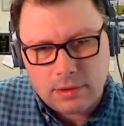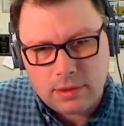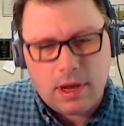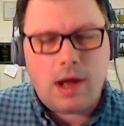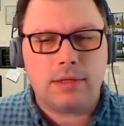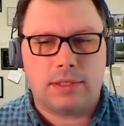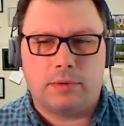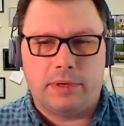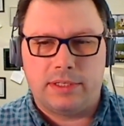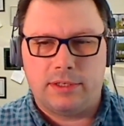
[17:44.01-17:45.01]

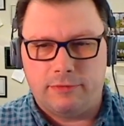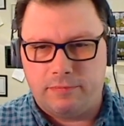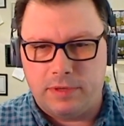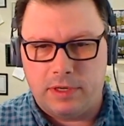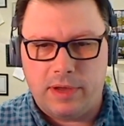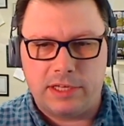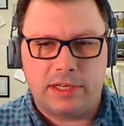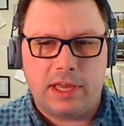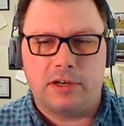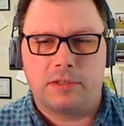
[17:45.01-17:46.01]
consequence of, you know,
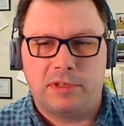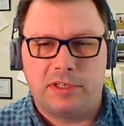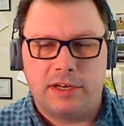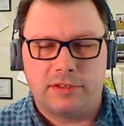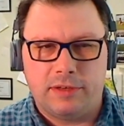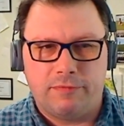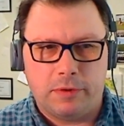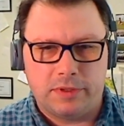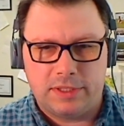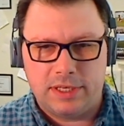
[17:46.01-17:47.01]
educators potentially
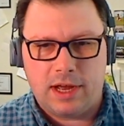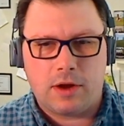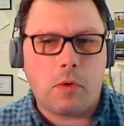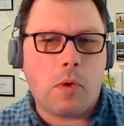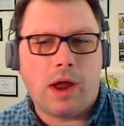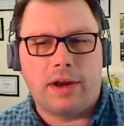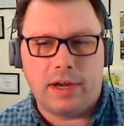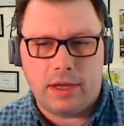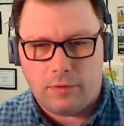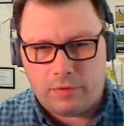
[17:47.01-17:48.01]
focusing on
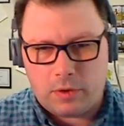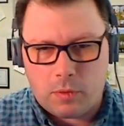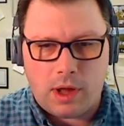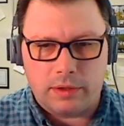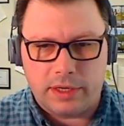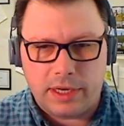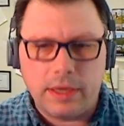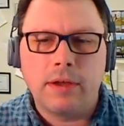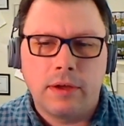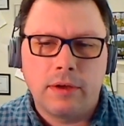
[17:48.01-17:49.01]
quantity over quality,